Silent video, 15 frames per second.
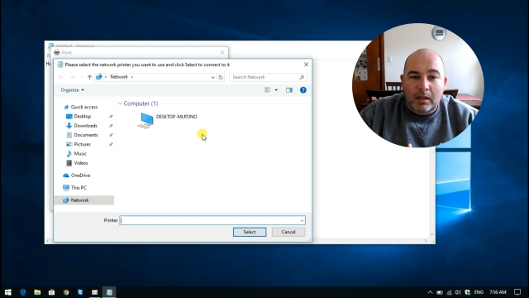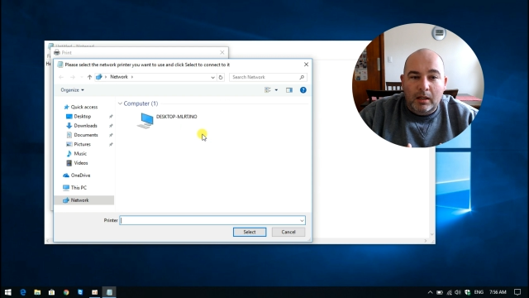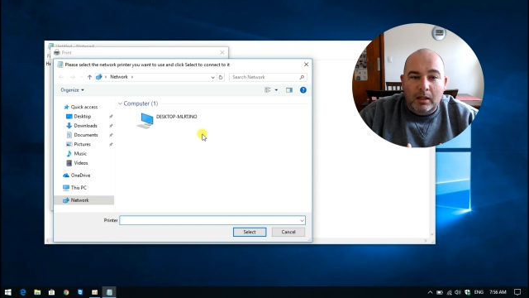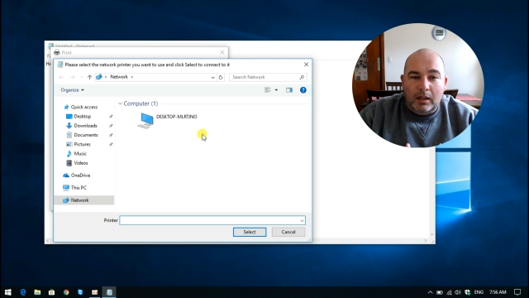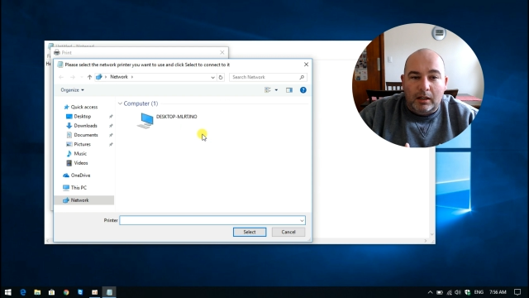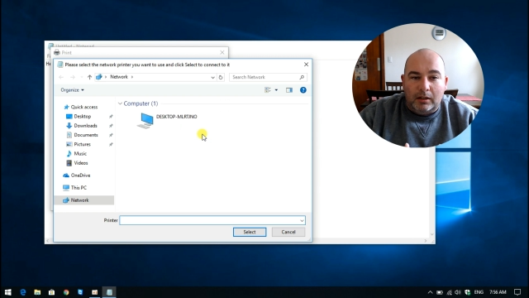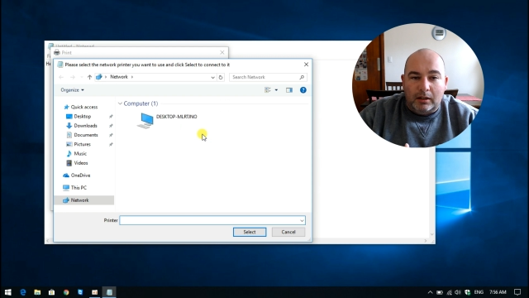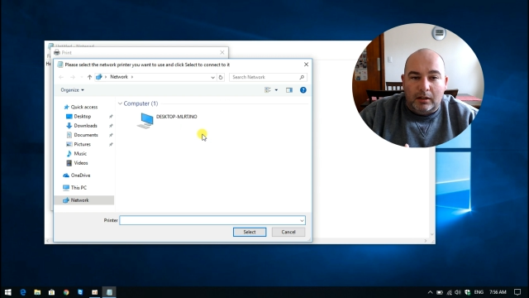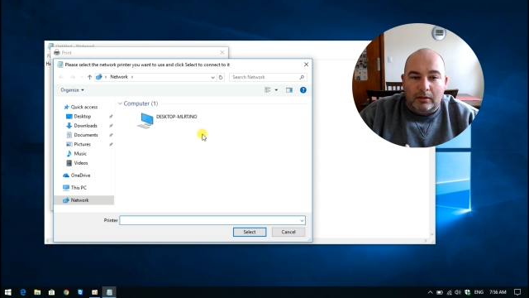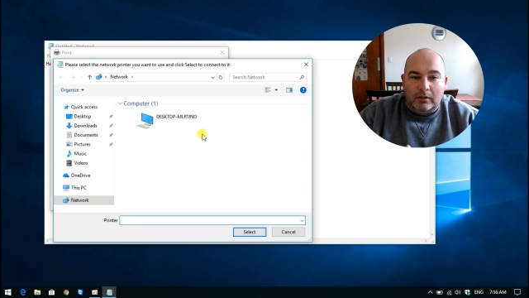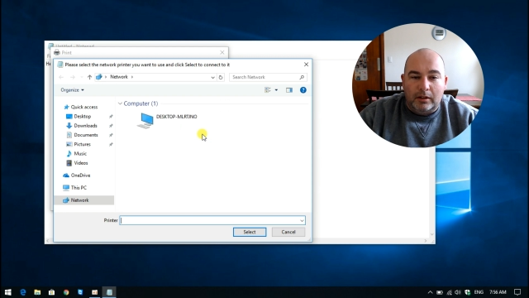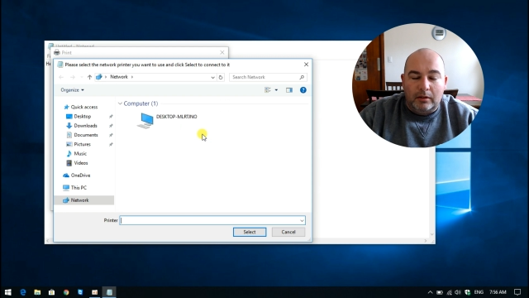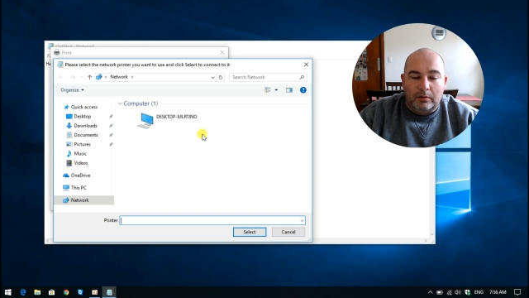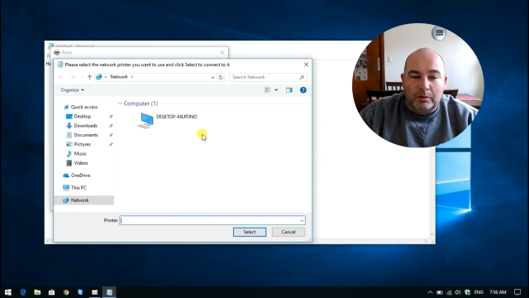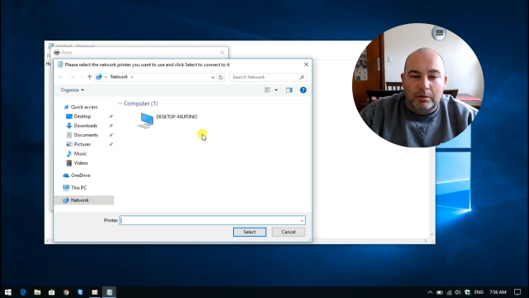and then
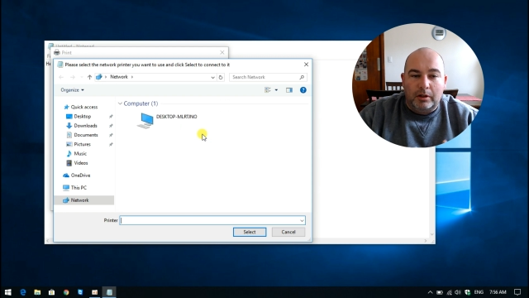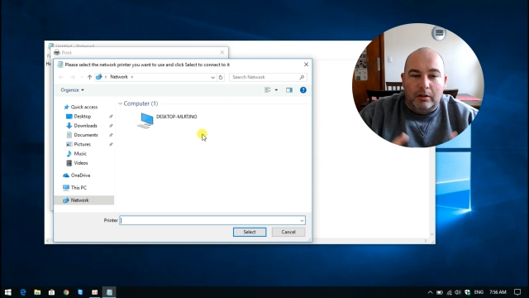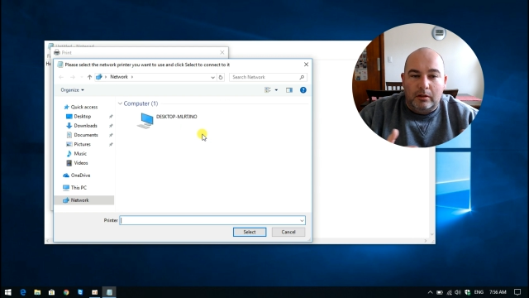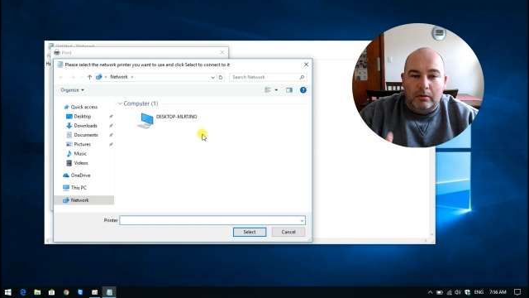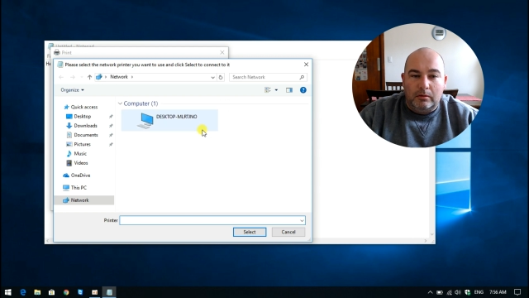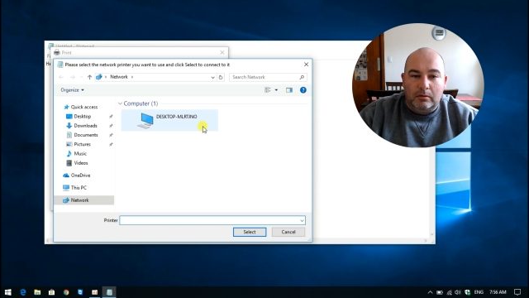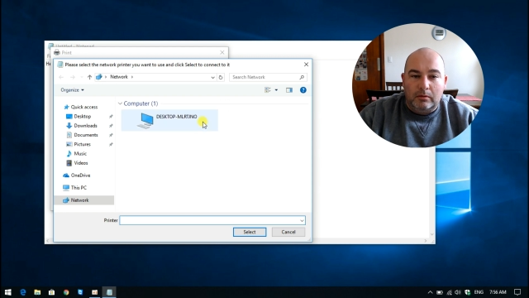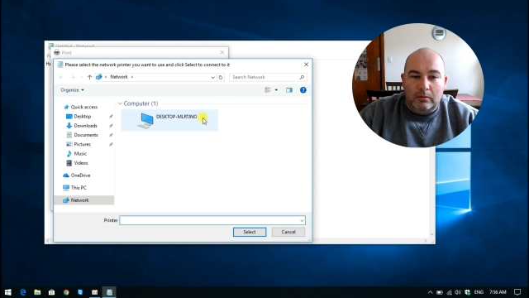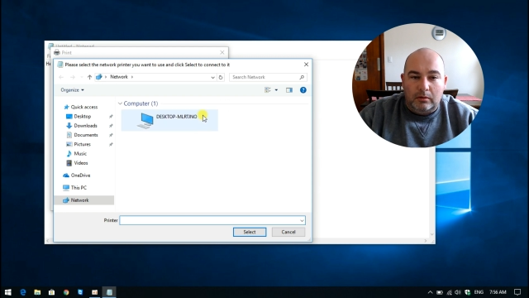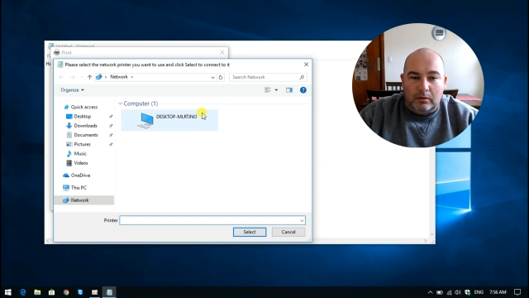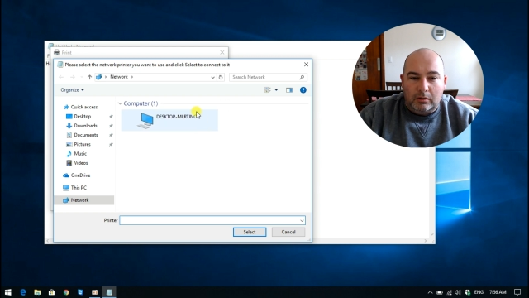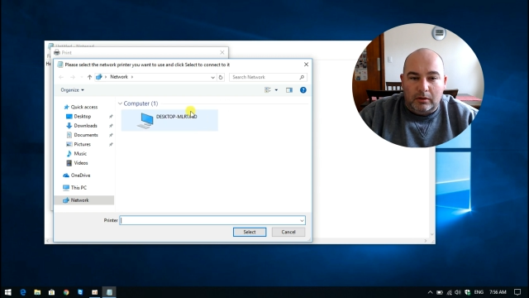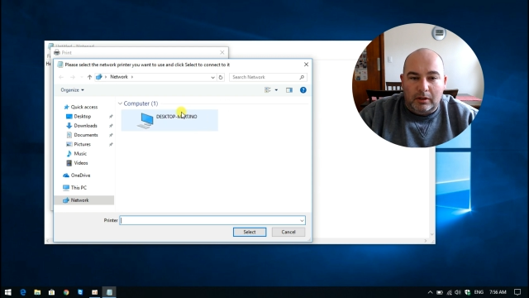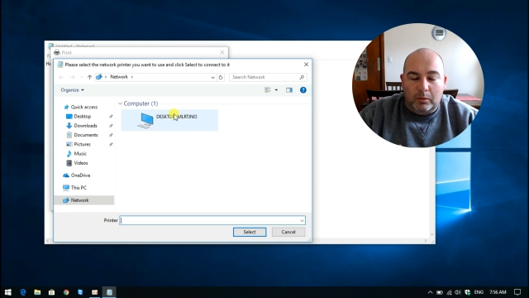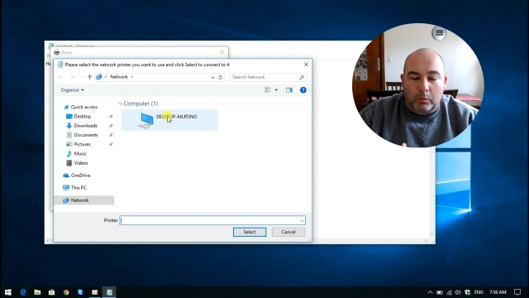that'll show you your
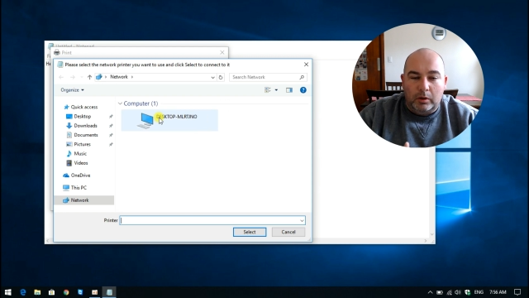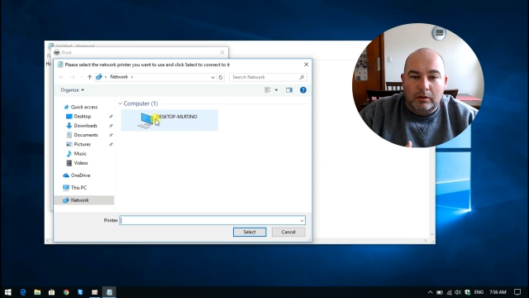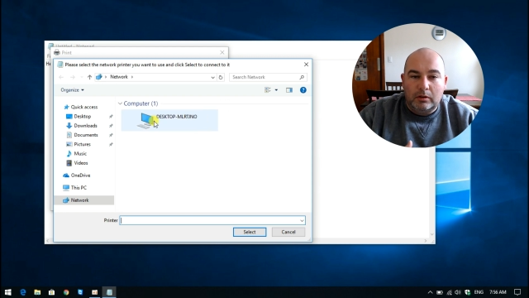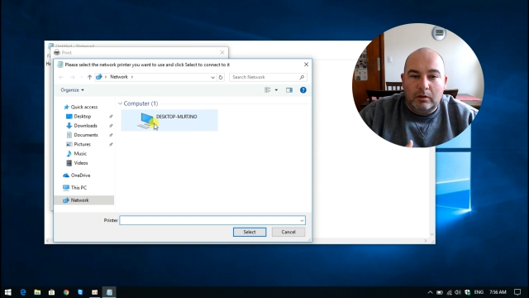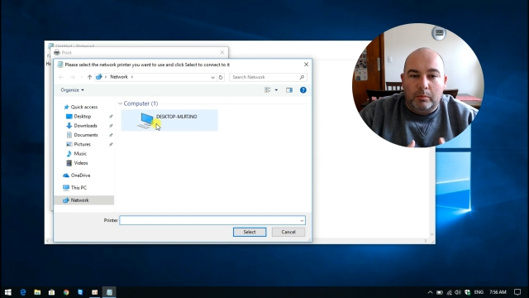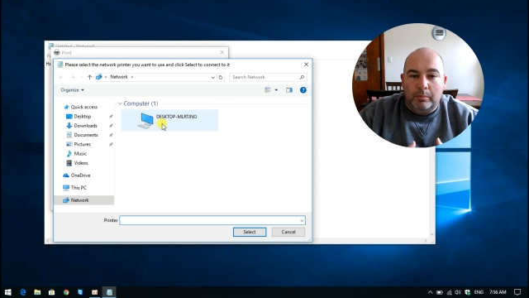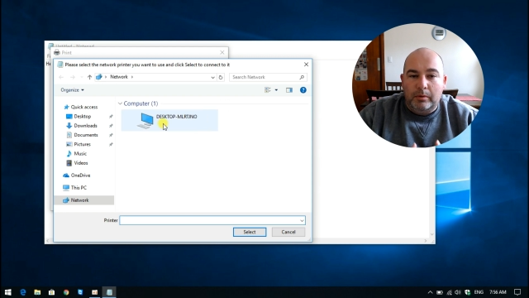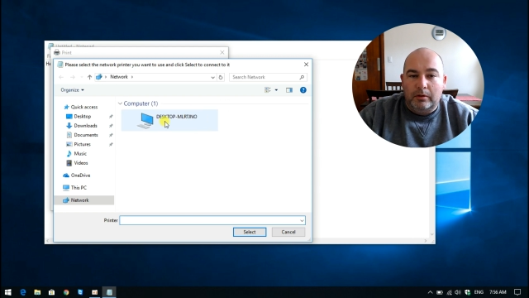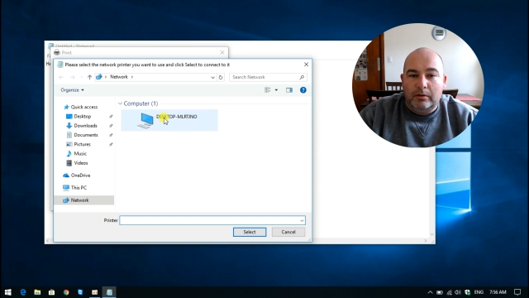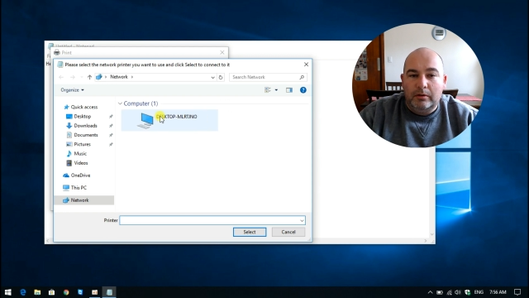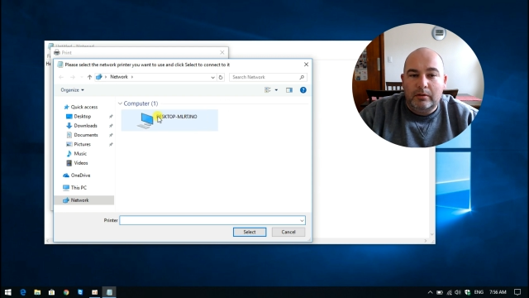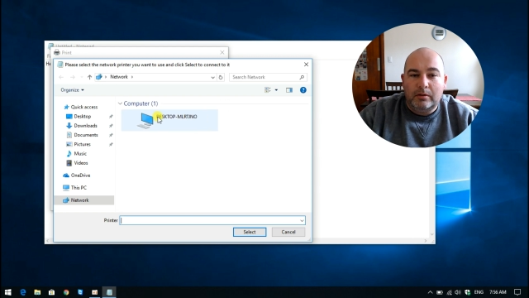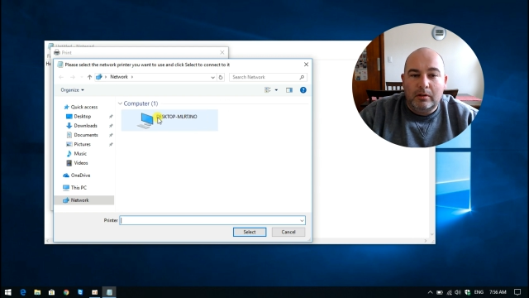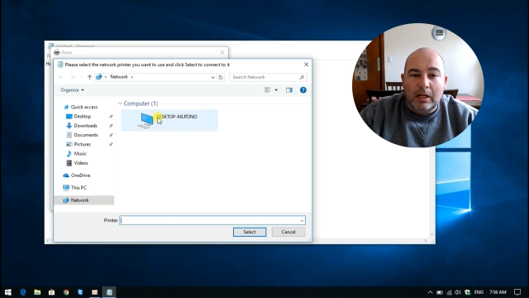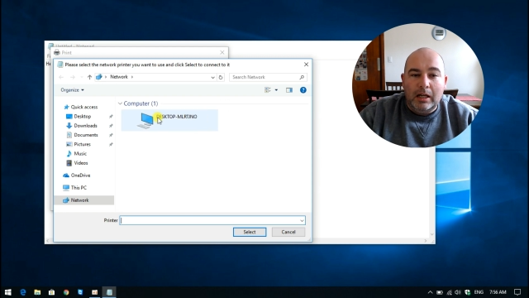networked computers.